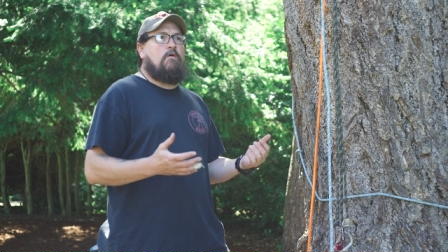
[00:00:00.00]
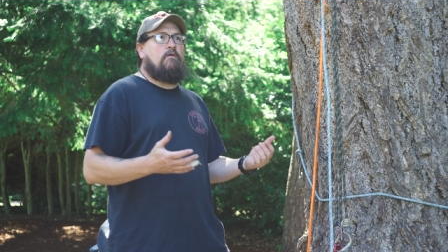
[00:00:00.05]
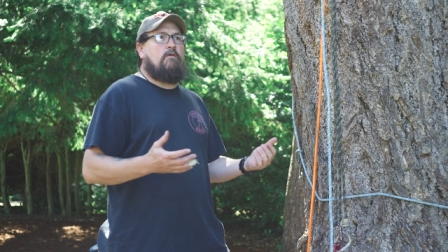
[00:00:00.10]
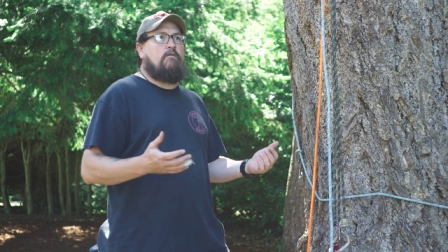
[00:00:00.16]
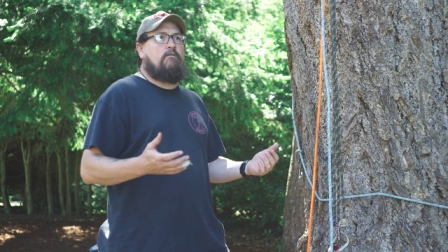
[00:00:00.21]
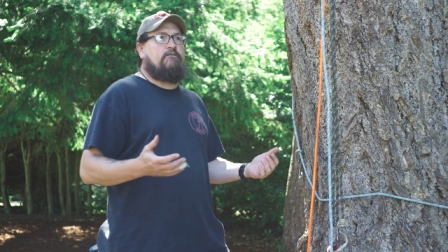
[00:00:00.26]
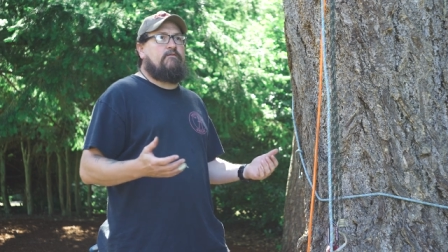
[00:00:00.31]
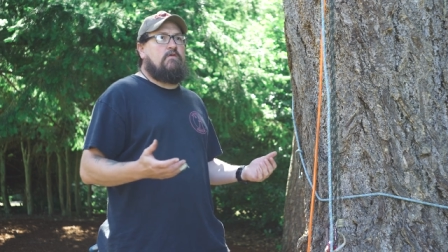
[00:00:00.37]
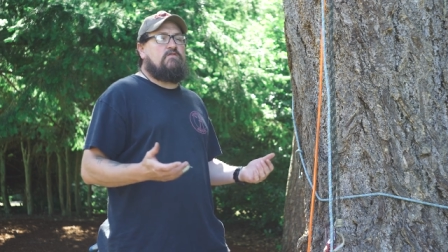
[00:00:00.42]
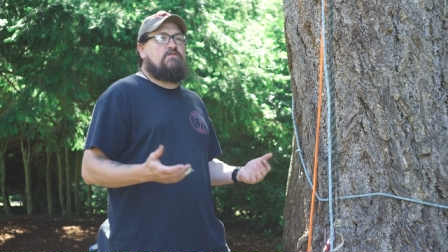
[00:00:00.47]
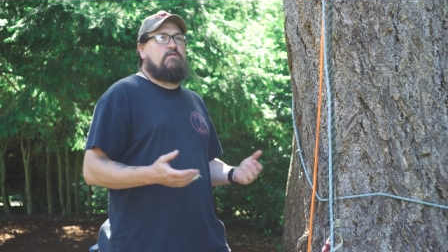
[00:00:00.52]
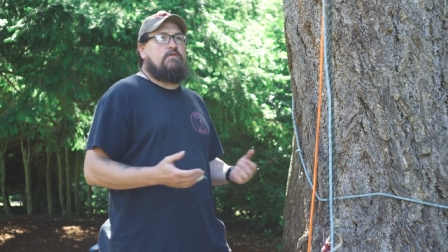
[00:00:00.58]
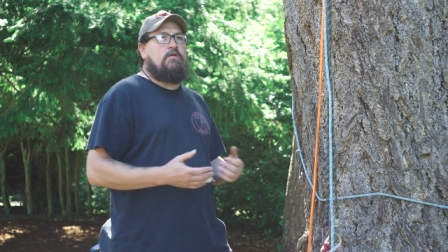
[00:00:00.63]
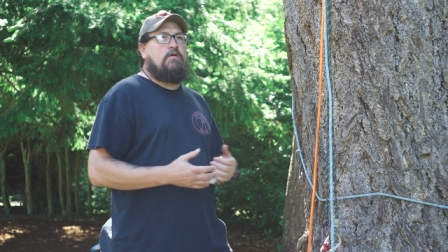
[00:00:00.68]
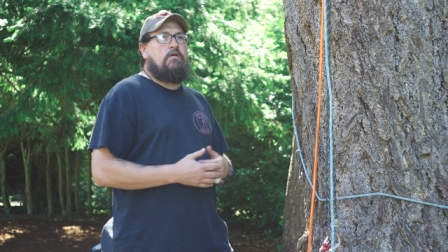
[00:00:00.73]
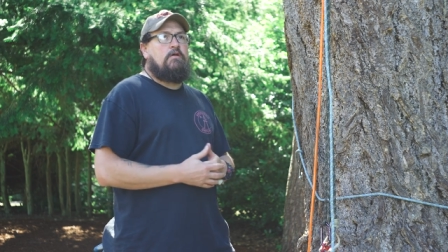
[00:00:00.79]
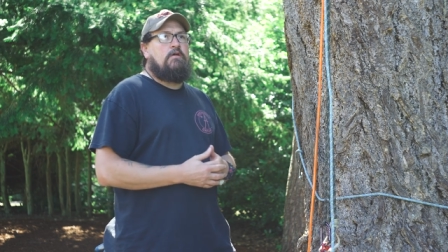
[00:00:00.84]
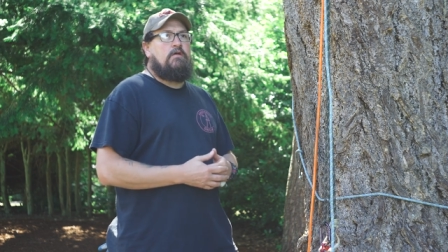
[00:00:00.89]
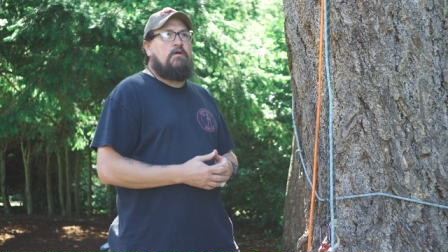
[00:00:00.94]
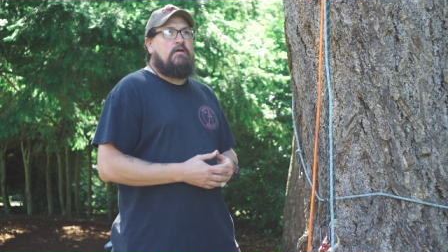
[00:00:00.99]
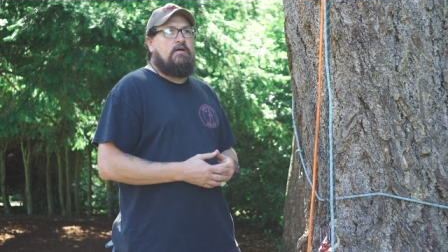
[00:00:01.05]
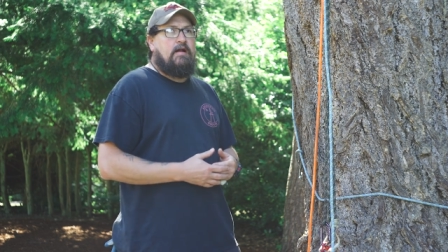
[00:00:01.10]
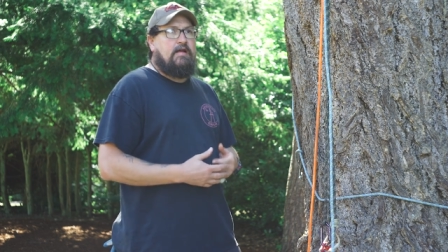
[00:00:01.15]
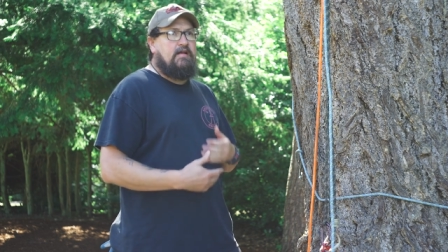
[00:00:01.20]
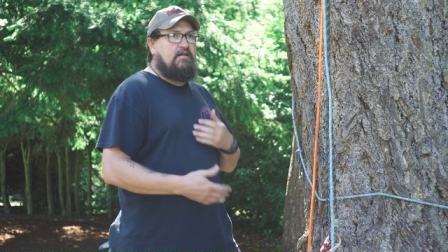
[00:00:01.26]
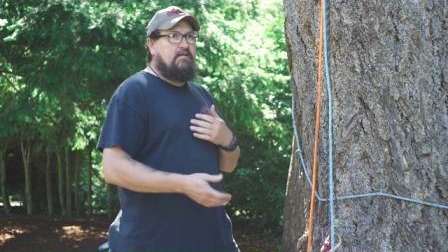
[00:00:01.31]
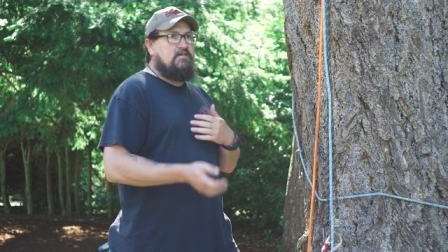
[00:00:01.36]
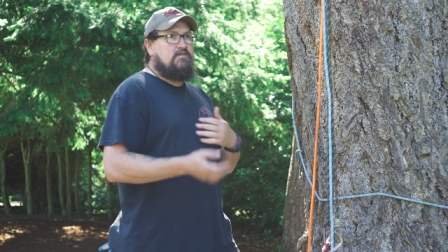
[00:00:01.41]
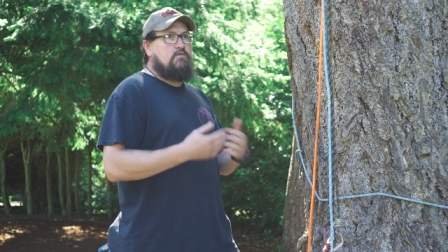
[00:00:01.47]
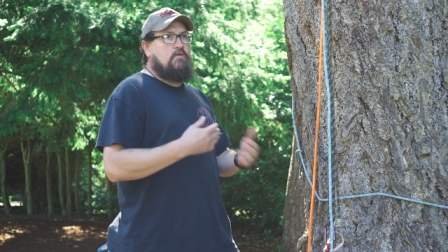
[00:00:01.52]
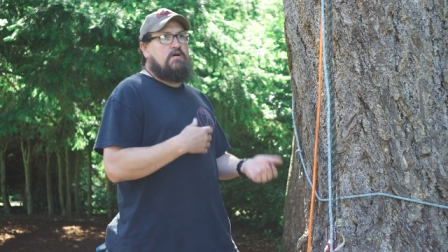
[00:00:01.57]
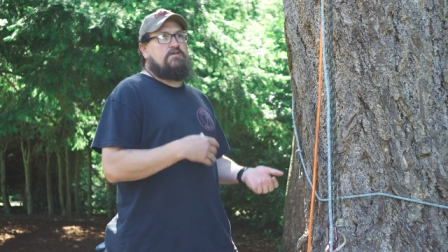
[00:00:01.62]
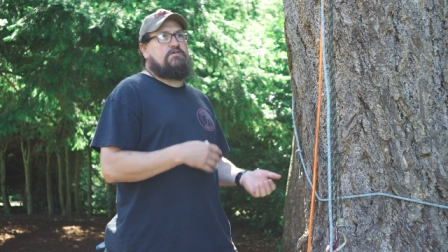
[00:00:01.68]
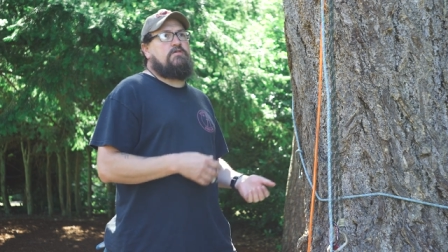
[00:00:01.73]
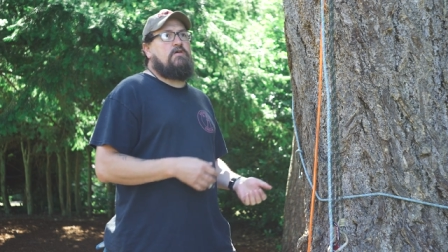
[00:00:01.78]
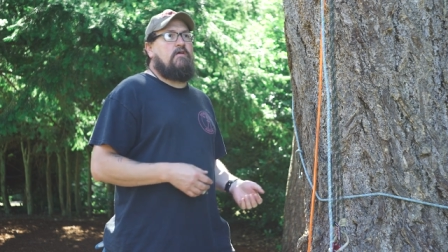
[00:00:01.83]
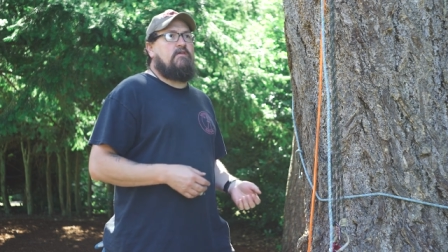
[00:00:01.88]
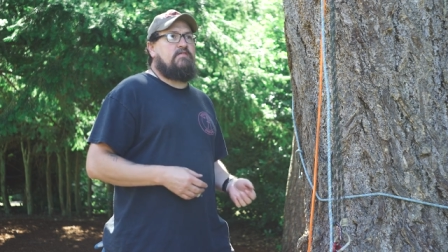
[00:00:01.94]
Well, first, I get this
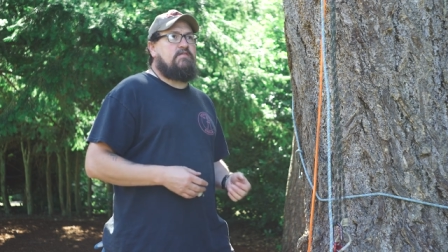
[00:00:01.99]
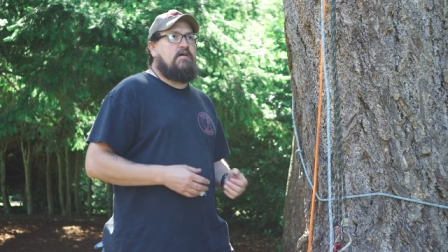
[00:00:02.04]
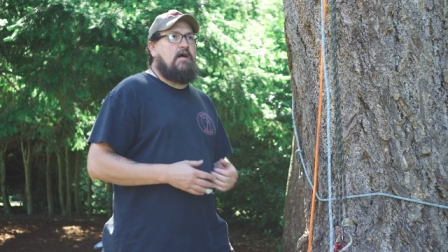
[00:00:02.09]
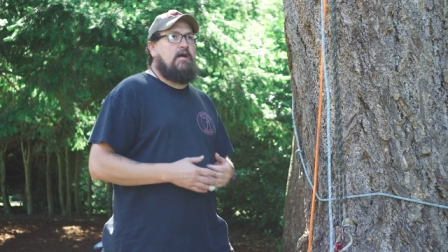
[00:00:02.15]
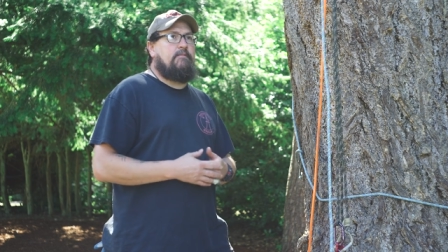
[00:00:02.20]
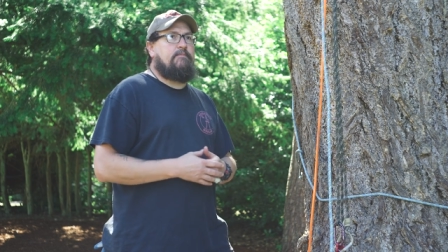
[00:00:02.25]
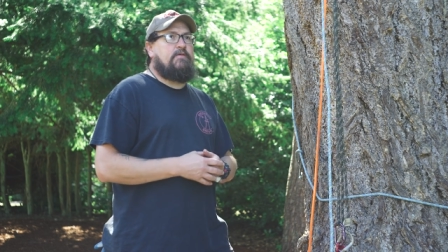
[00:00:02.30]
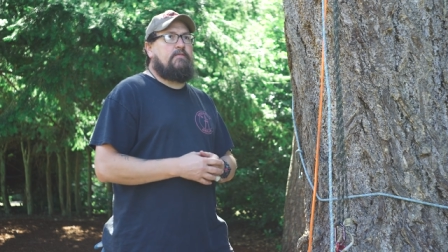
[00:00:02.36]
question all the time.